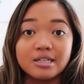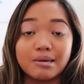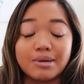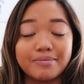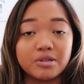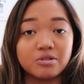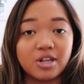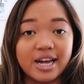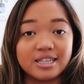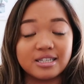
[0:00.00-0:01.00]
sometimes those
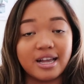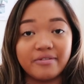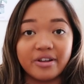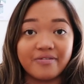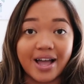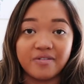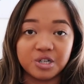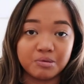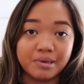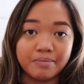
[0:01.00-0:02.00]
classes have like
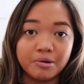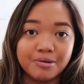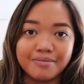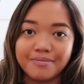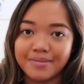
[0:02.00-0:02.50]
500 people,